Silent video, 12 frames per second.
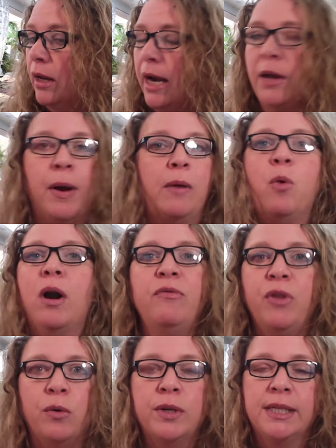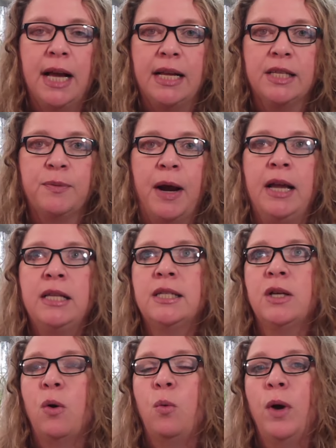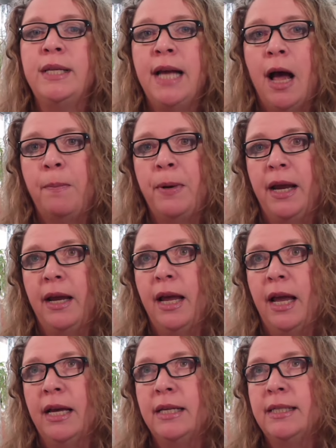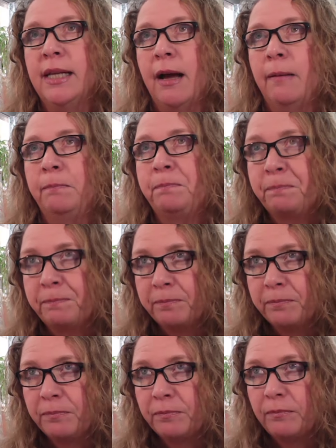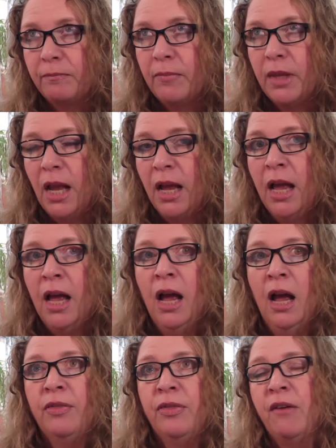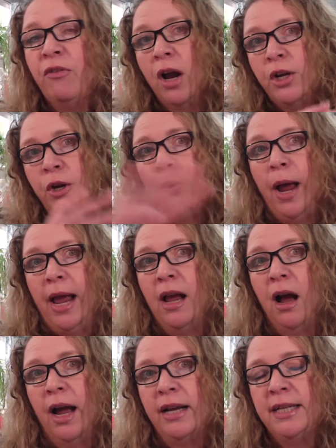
anyway, one of those sites, right? So what's happening is um, They've got new AI